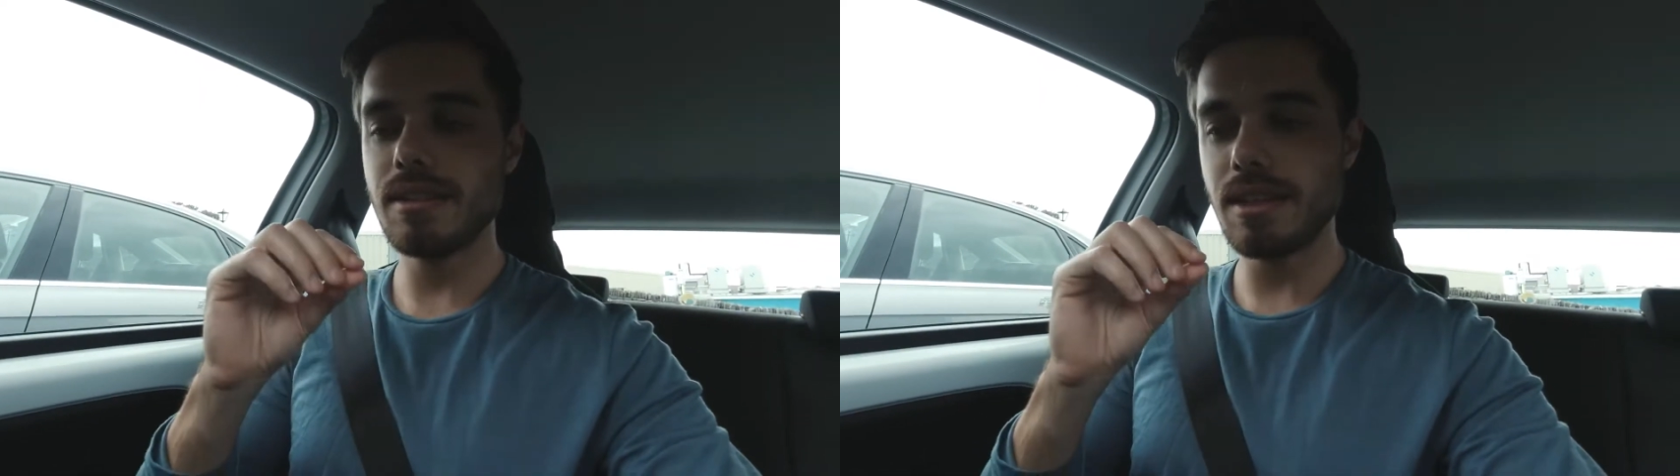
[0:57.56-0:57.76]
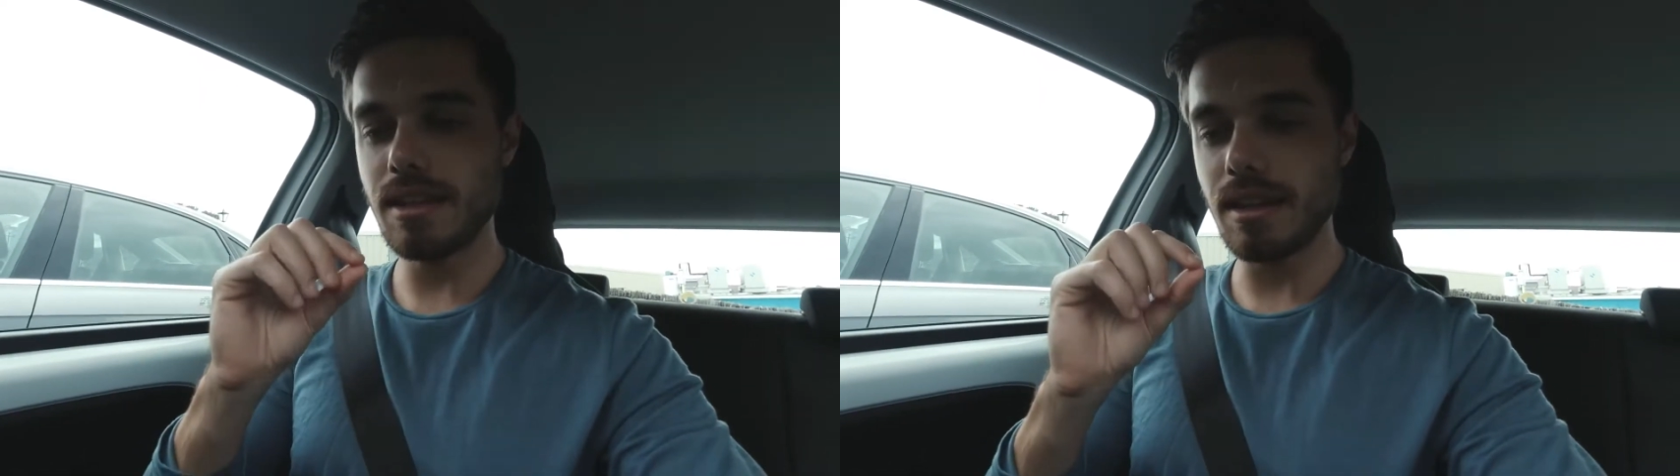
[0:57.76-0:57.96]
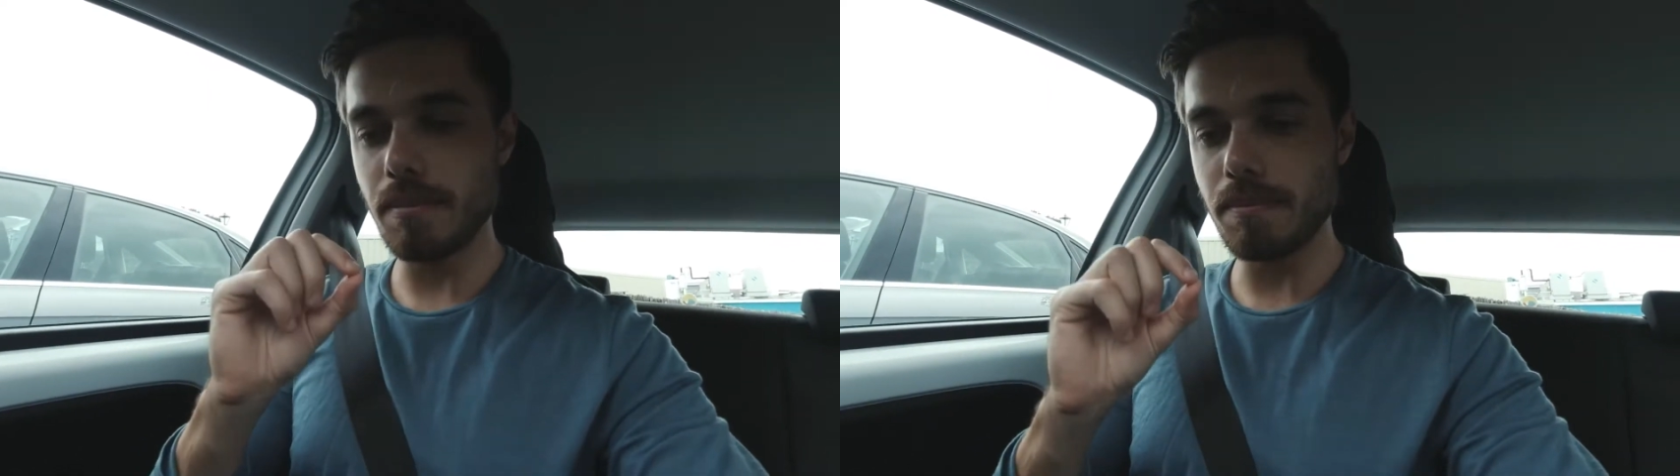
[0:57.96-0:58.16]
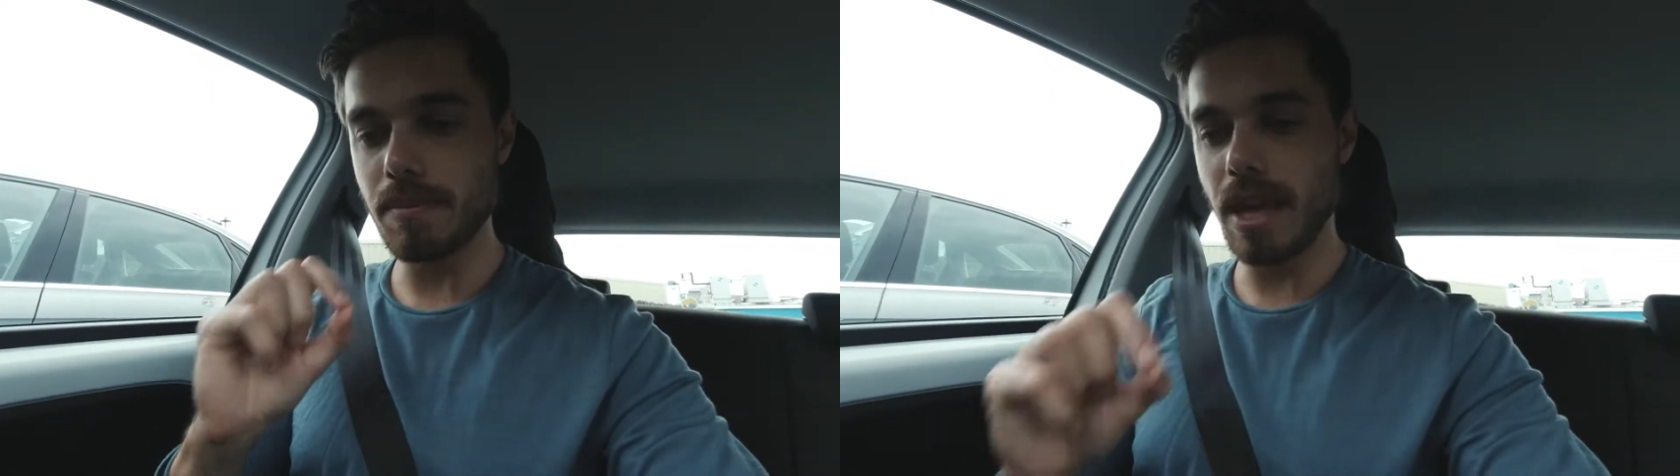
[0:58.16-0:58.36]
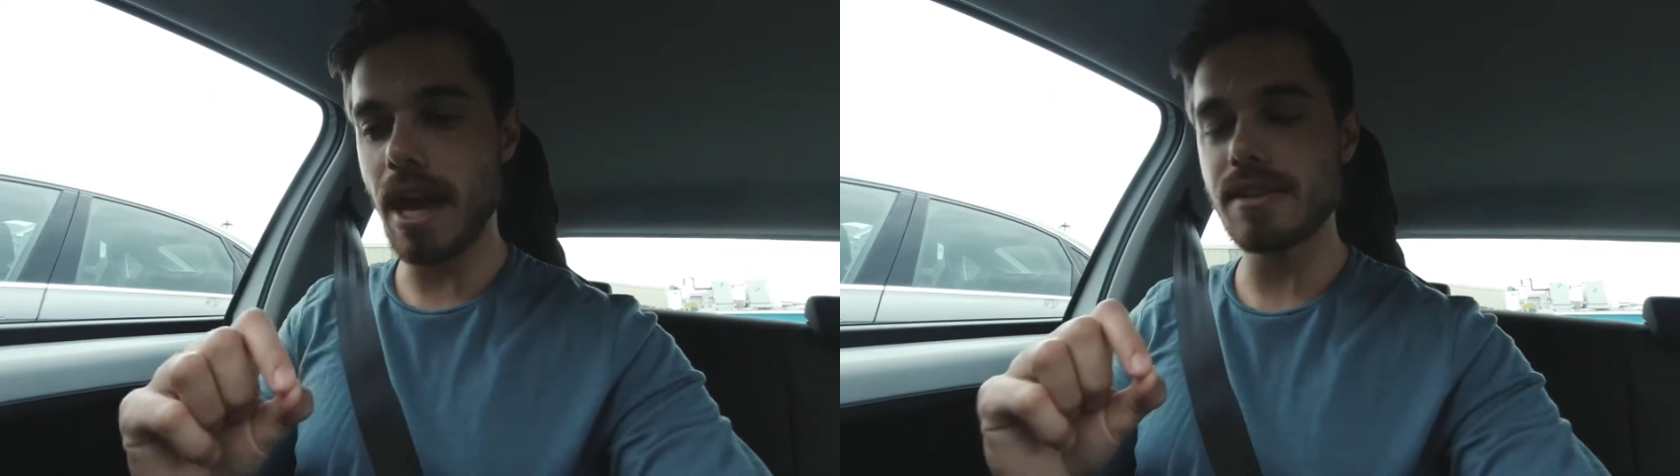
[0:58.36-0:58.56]
in a
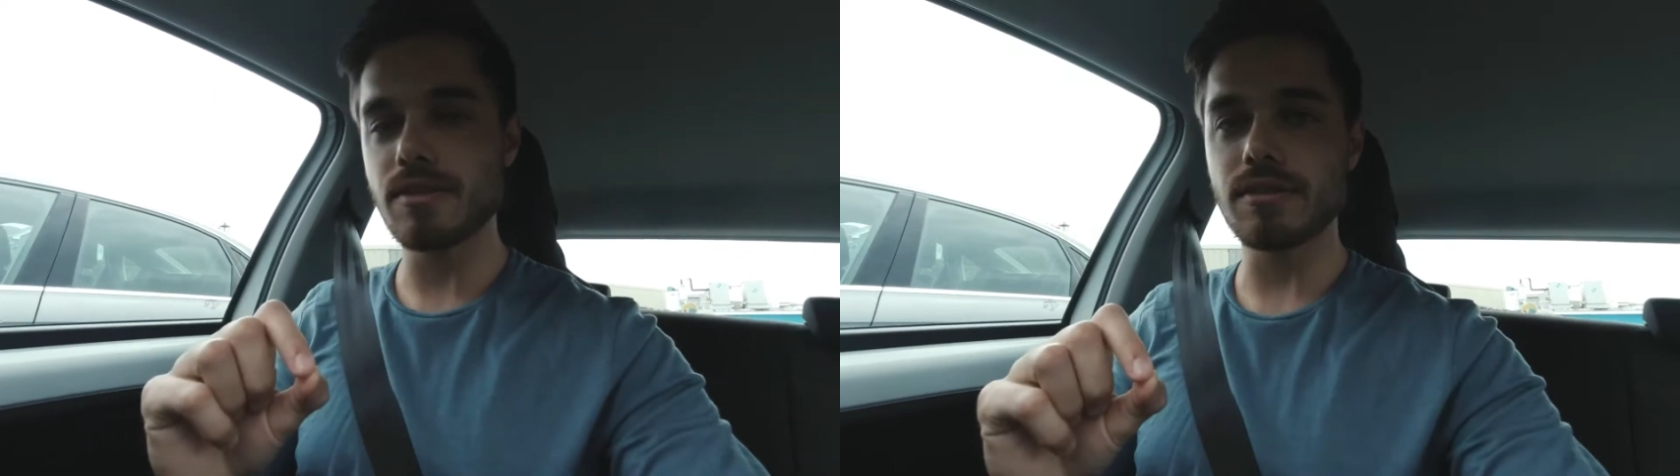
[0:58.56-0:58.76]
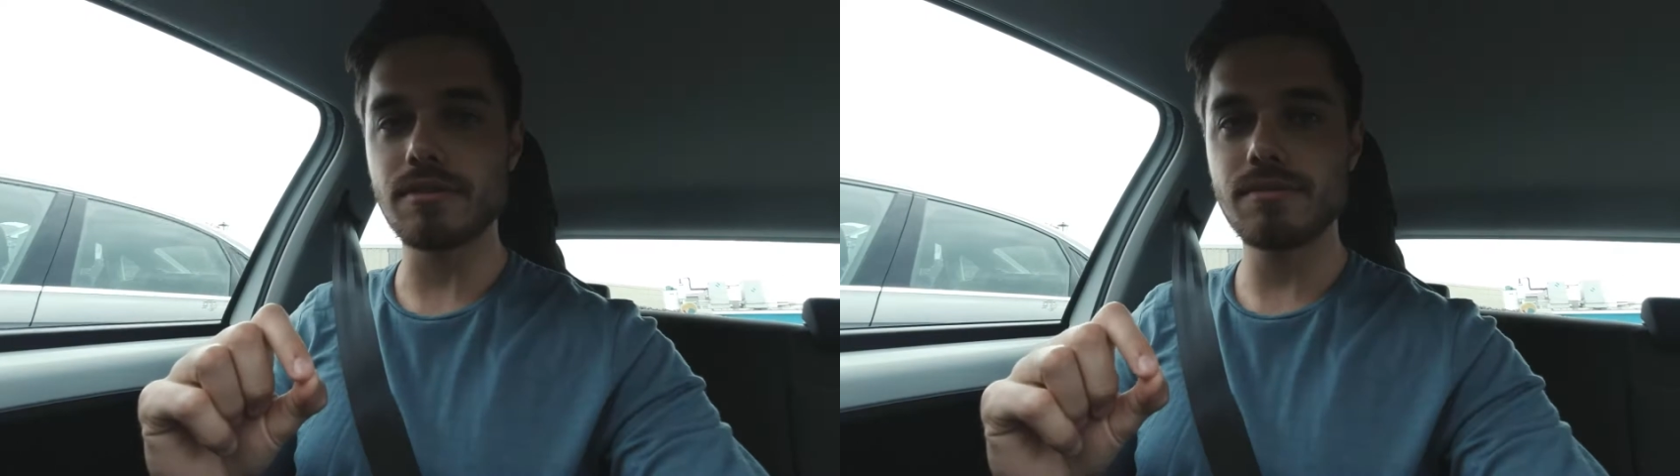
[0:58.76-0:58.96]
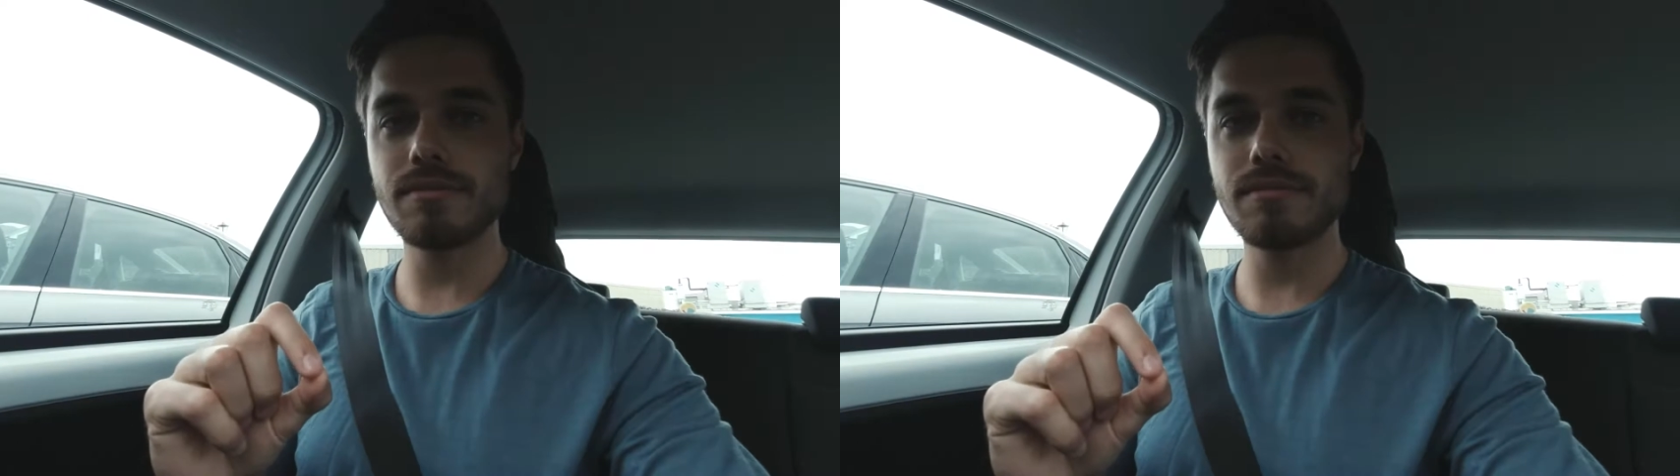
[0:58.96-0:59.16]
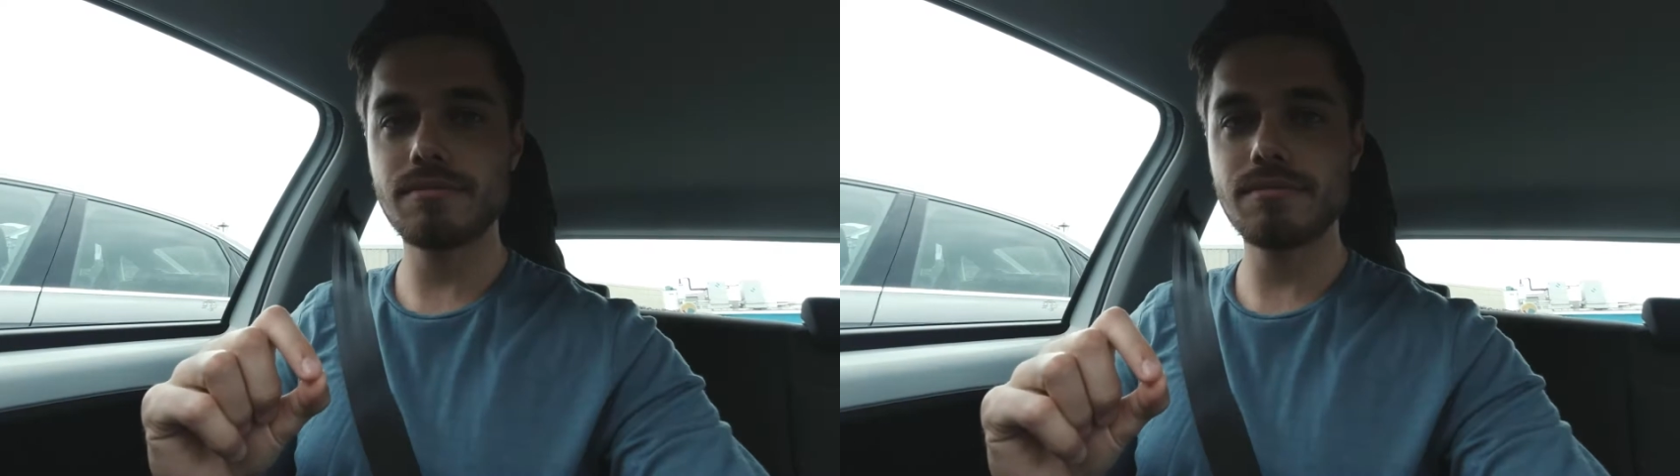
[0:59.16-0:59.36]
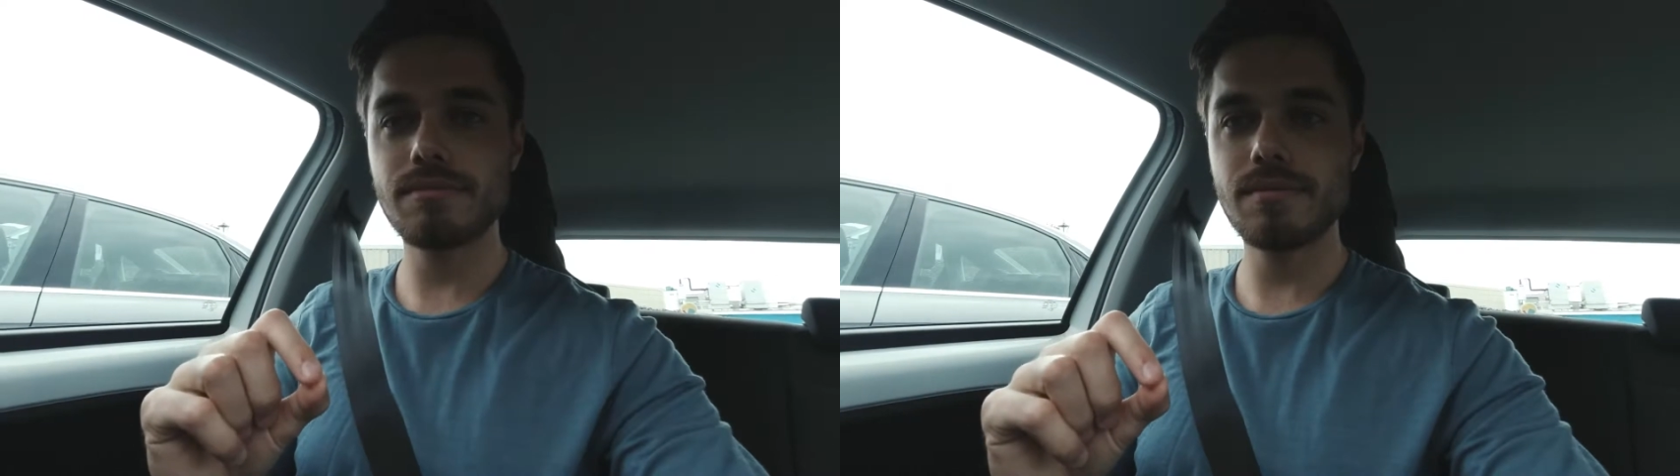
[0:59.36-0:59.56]
castle
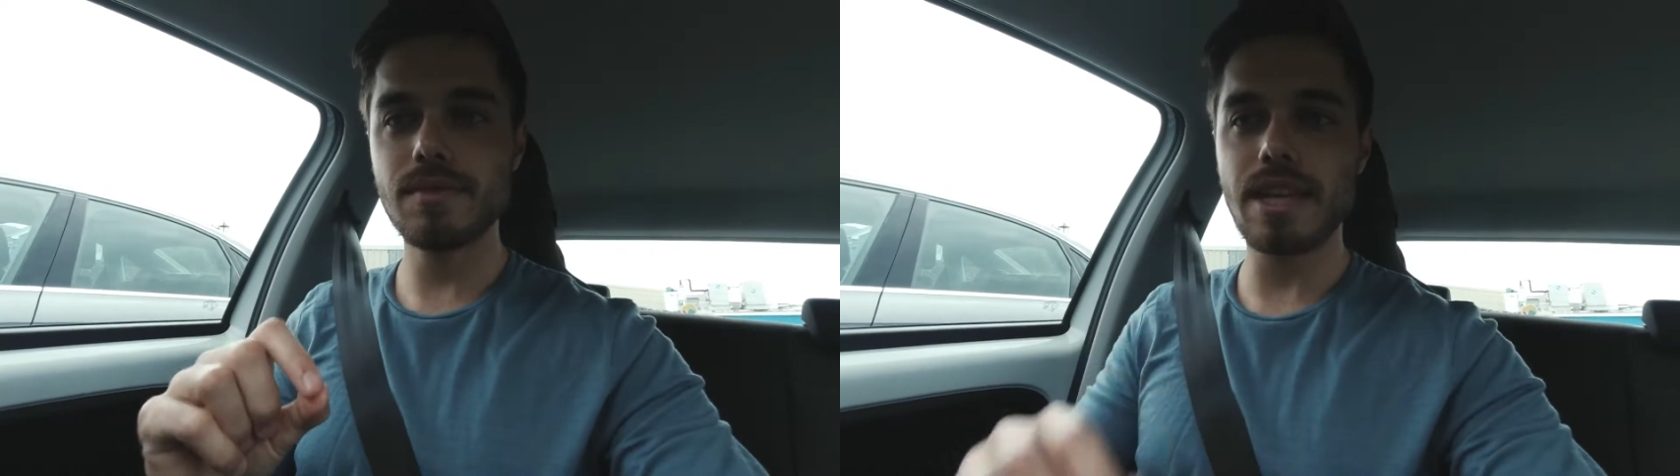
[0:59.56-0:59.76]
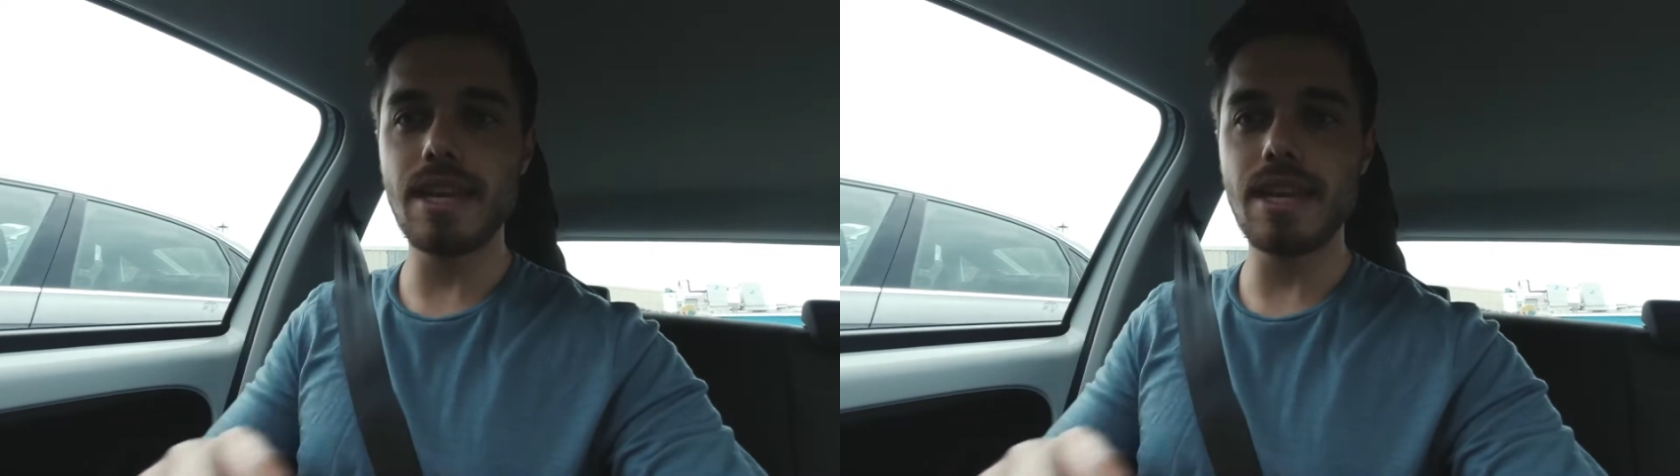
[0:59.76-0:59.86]
like